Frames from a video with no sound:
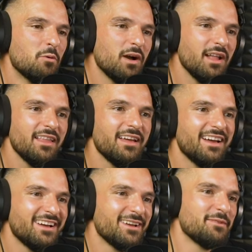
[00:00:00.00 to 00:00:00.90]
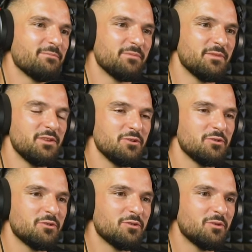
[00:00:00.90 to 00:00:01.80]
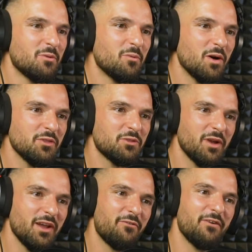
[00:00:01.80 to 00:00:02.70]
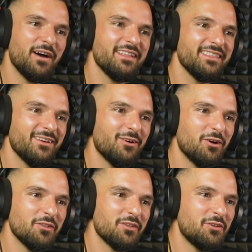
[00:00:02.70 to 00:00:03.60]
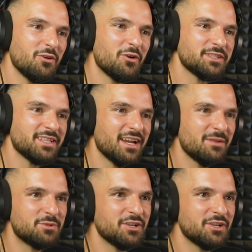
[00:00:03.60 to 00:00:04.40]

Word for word: Well, uh, you want to have fun on your startup